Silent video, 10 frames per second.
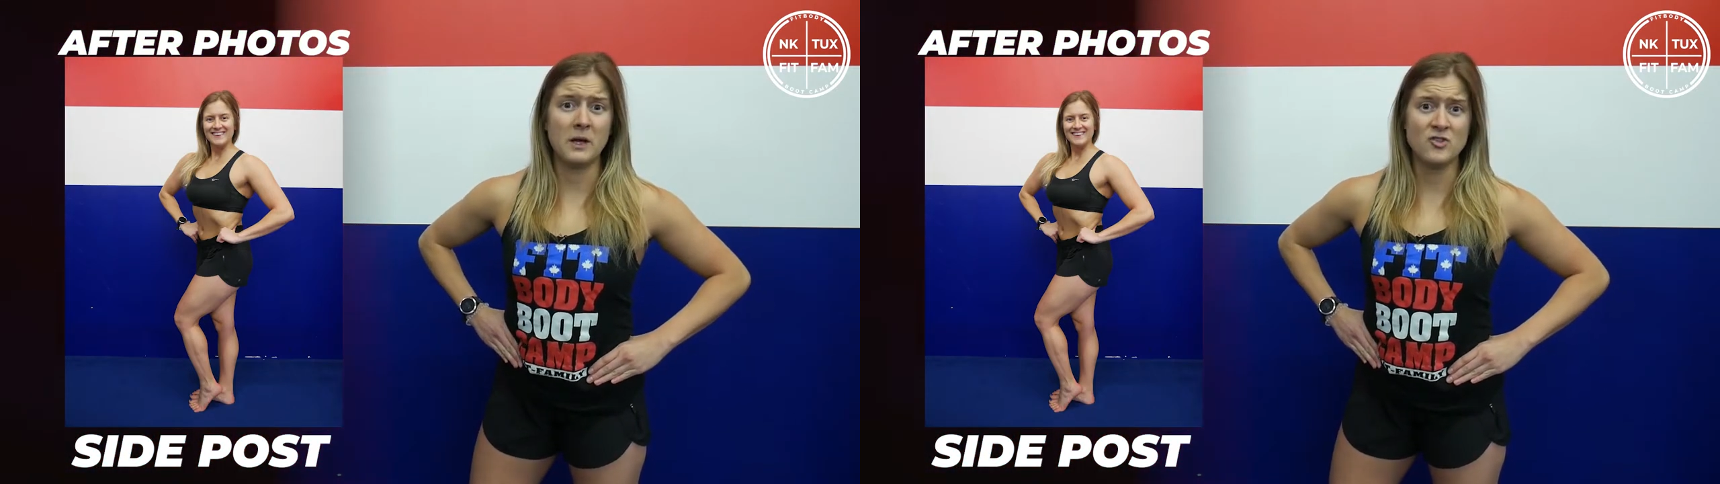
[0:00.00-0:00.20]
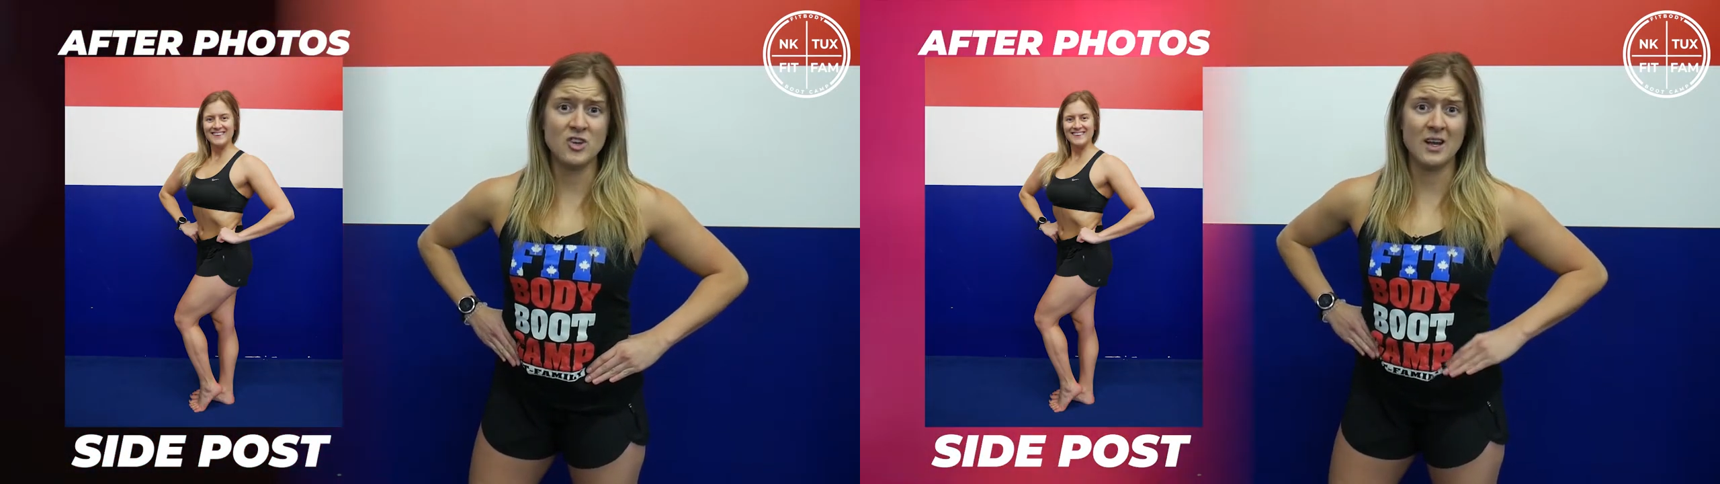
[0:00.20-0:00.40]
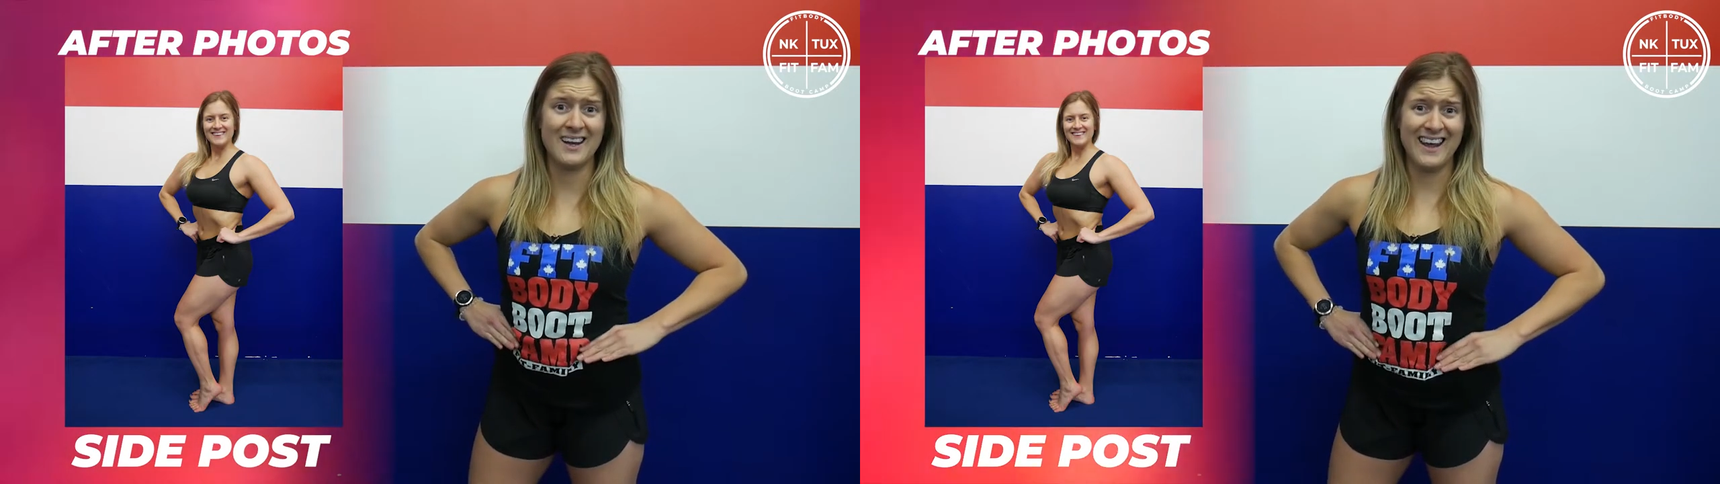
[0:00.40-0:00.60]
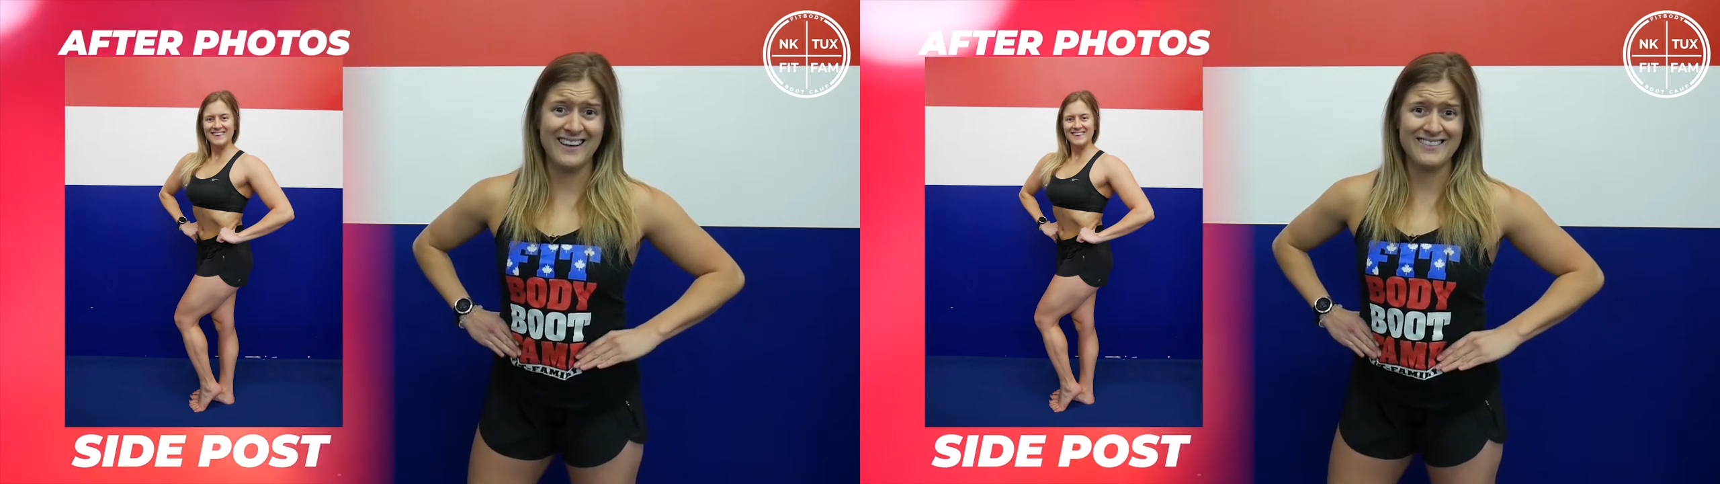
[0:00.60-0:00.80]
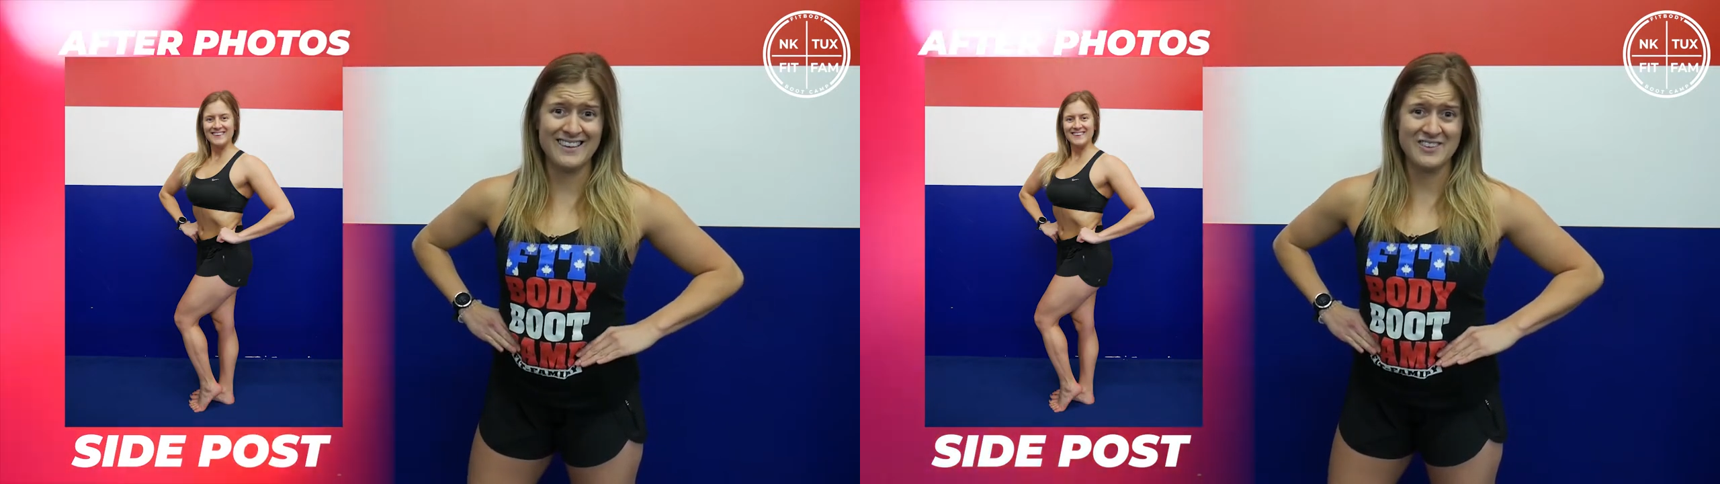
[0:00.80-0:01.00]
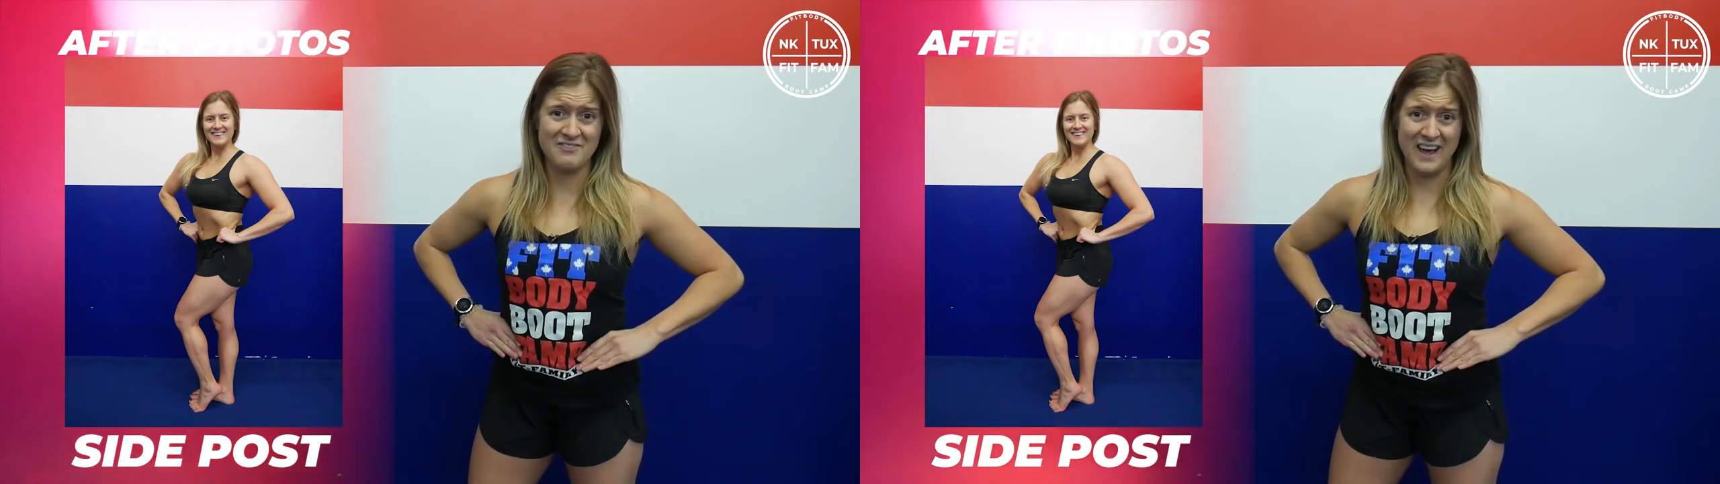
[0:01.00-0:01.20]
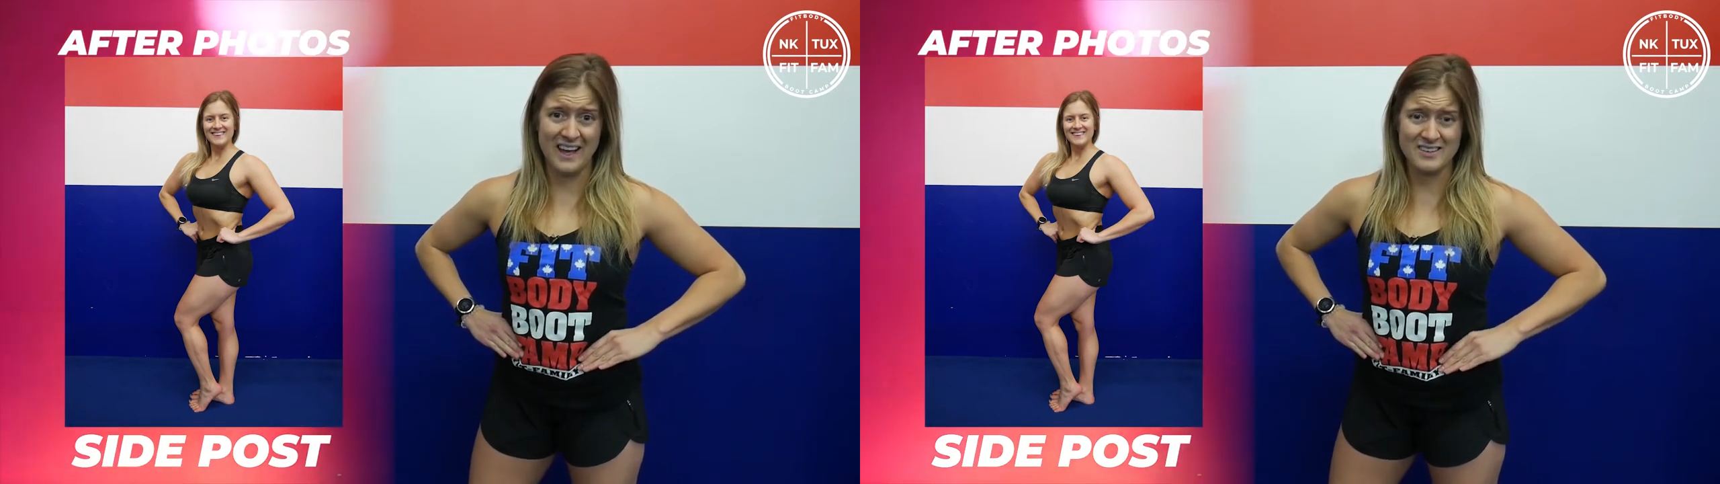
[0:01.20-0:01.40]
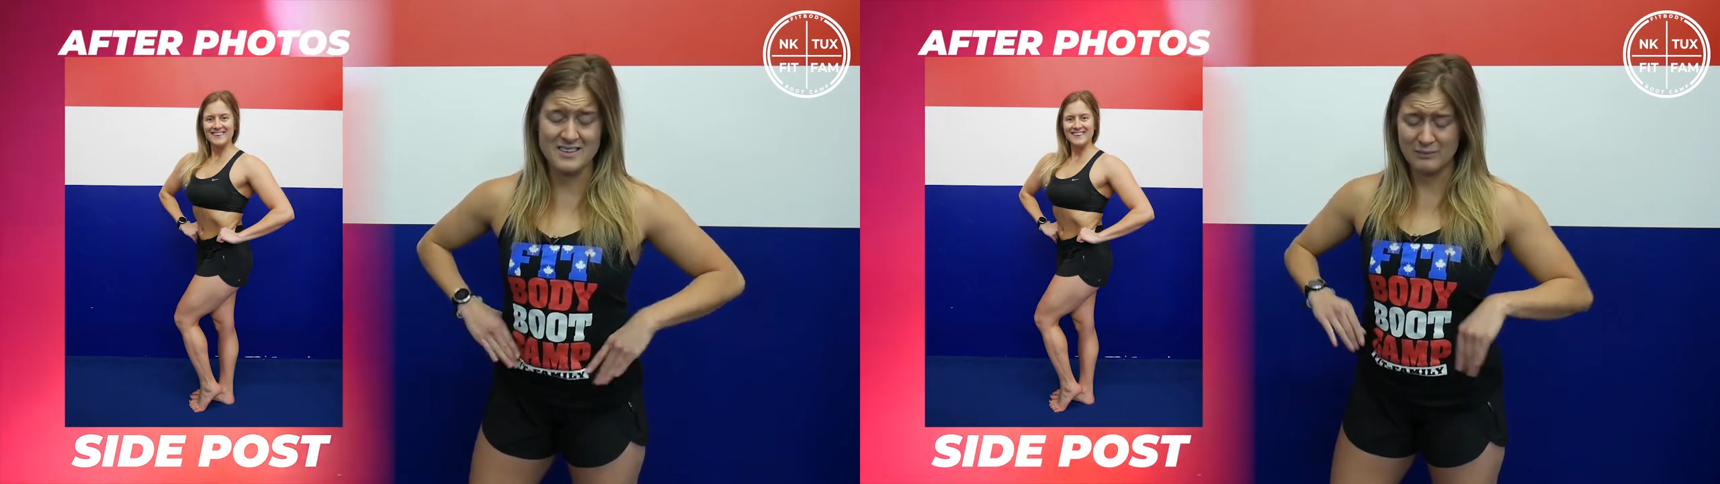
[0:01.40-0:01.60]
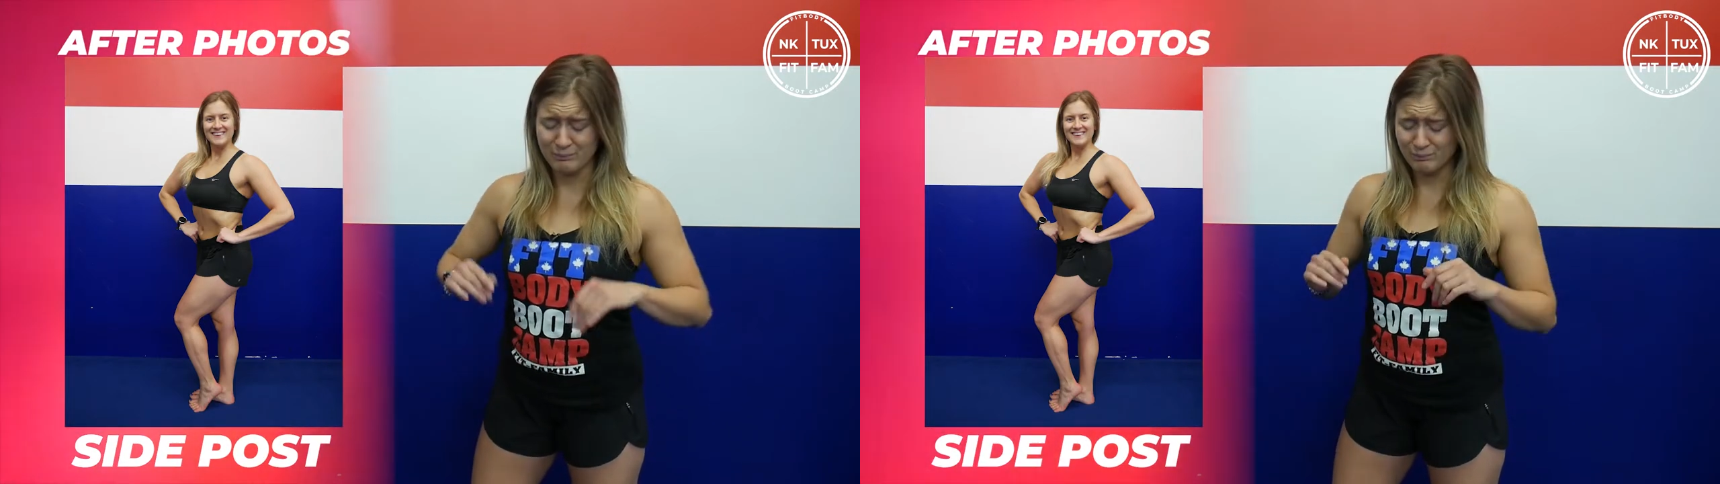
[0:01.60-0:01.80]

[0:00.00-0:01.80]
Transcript: pinching any excess fat.